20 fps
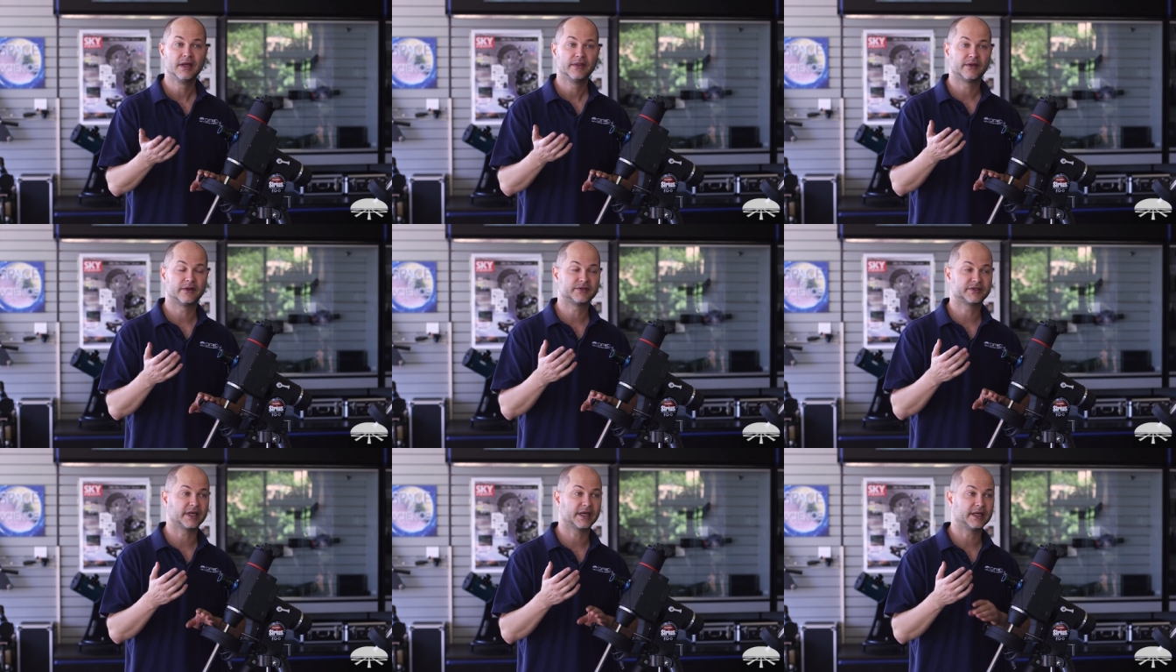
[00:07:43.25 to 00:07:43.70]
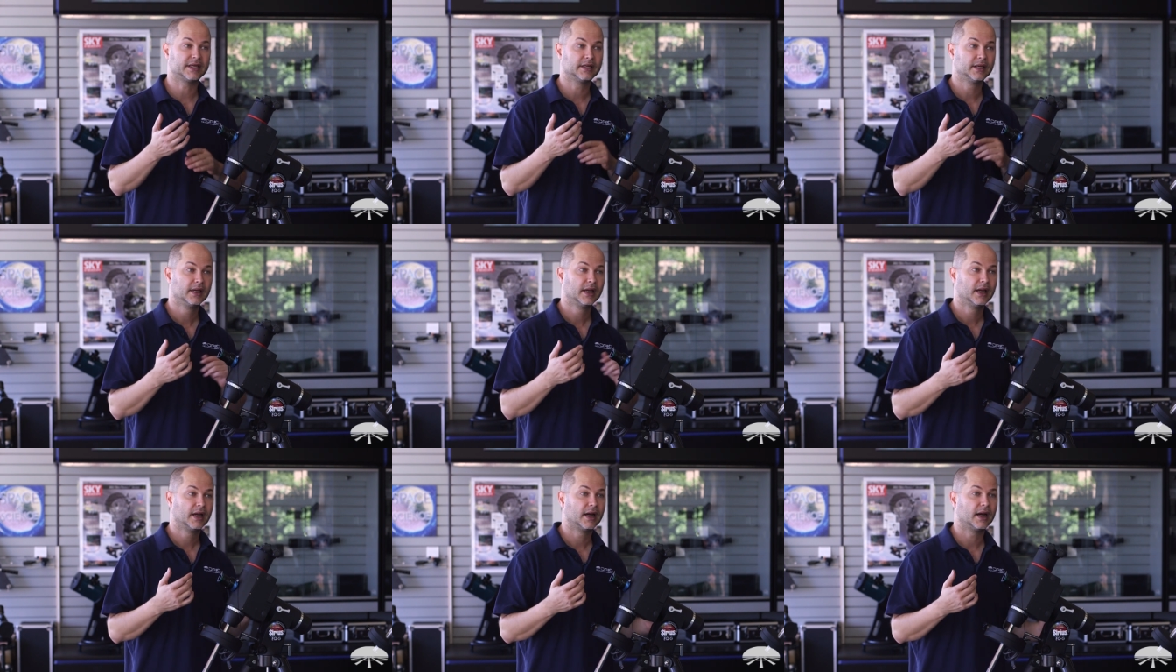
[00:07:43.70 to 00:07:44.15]
There's a
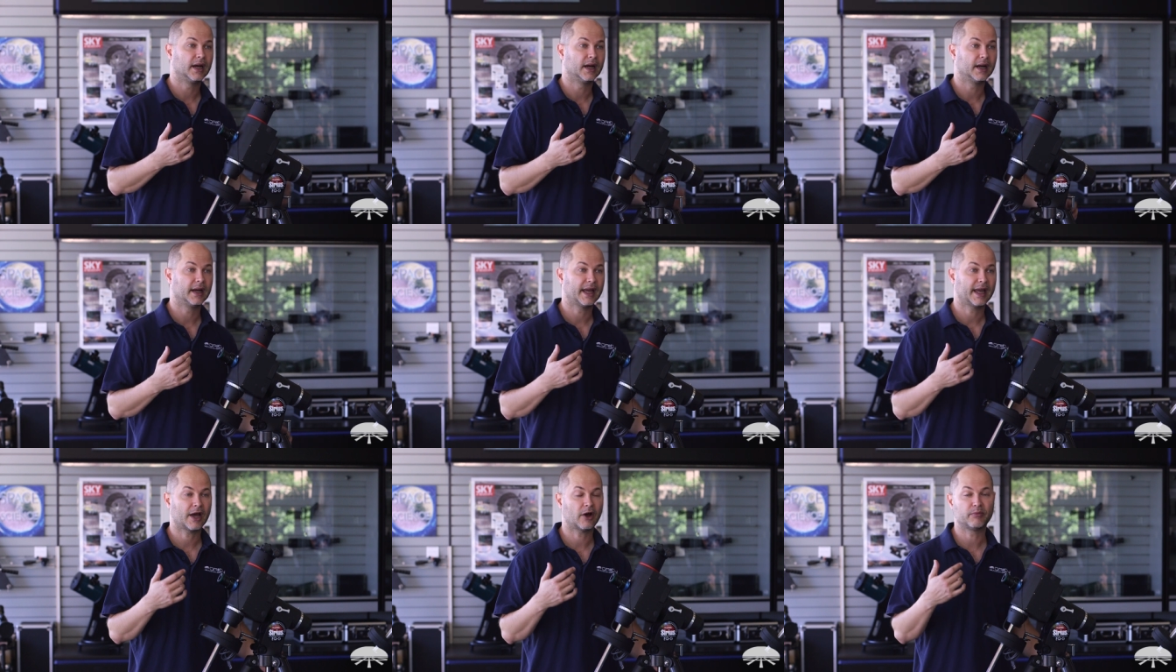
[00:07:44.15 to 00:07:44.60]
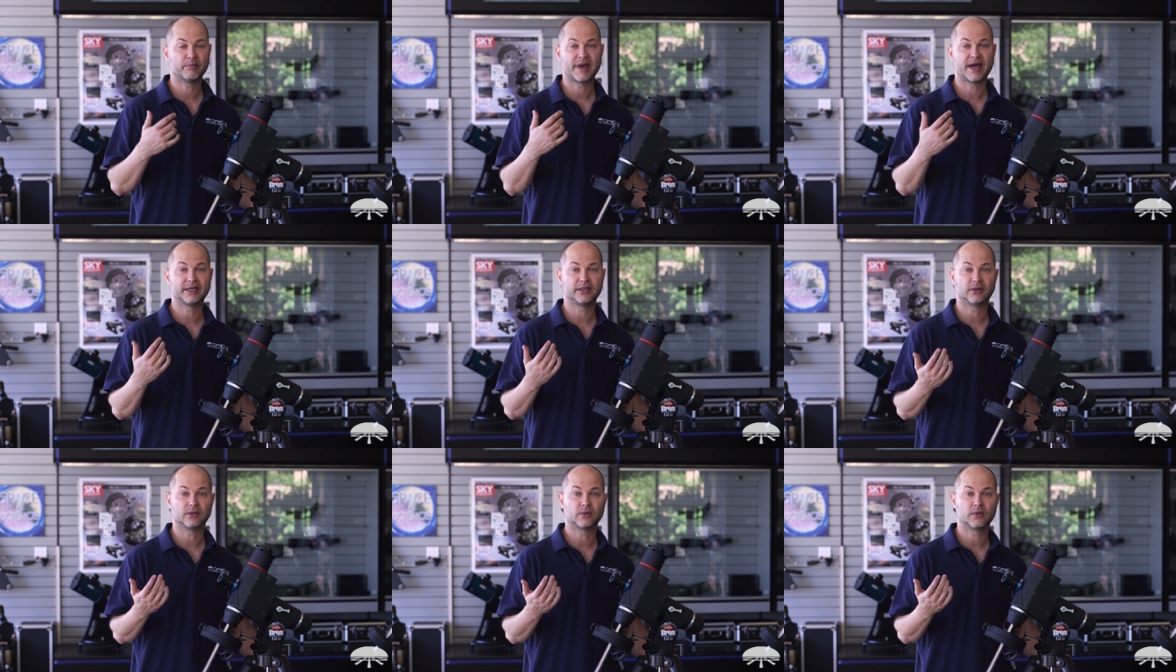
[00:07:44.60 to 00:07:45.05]
uh, help
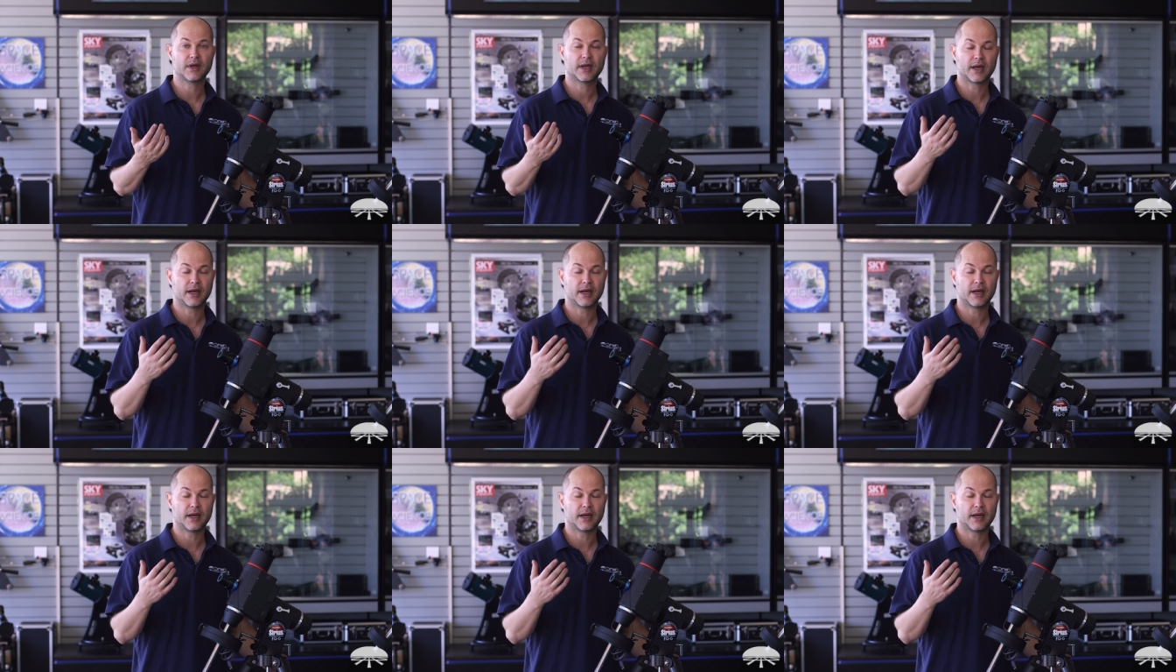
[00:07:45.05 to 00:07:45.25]
menu,